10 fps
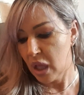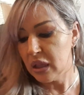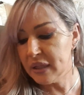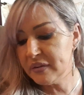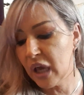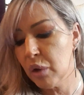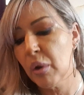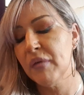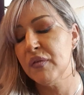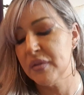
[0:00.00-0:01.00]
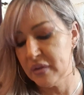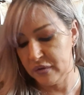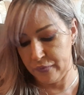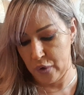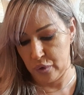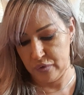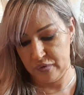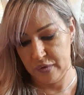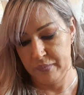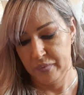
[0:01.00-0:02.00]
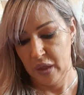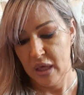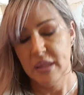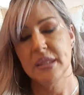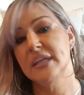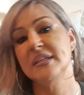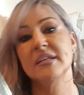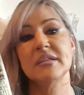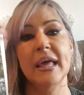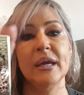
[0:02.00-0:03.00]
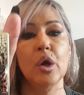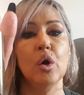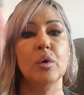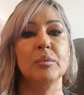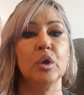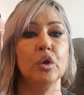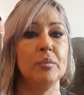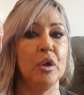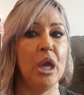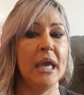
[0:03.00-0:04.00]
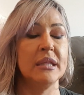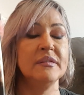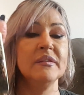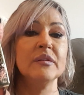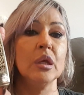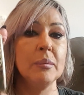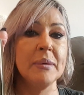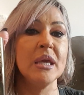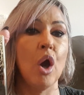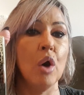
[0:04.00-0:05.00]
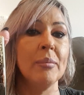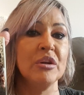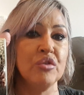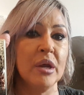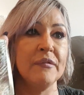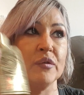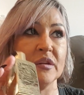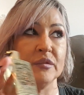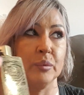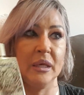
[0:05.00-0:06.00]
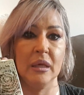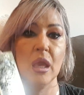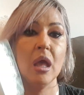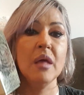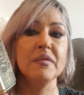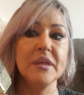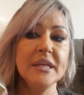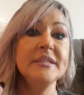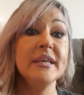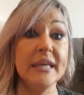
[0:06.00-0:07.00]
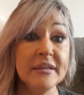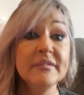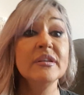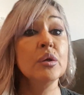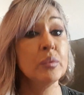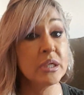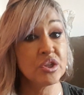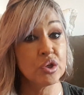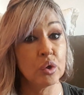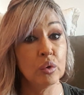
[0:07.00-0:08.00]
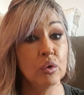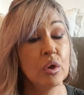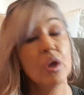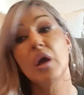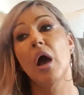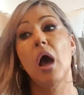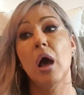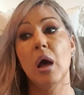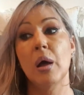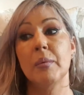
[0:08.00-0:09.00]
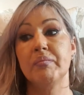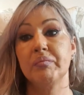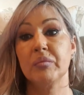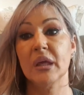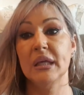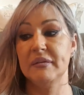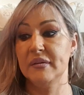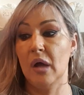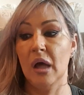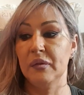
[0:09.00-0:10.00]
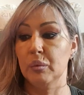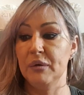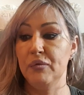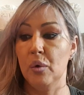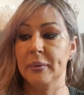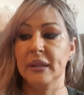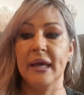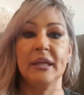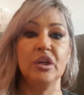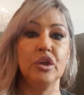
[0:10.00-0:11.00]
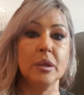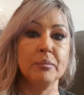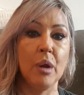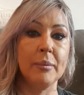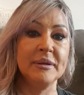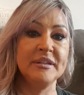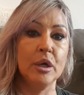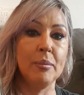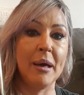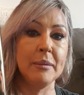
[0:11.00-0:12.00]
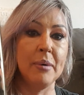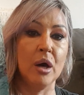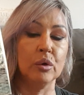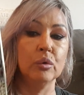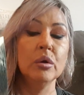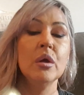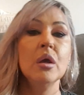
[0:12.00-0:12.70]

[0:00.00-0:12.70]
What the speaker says: Let's go over this first. This is Lancome Oud Bouquet. This is going to be on my tray for this week. This is the original It's not the reformulated. You can probably tell by the bottle.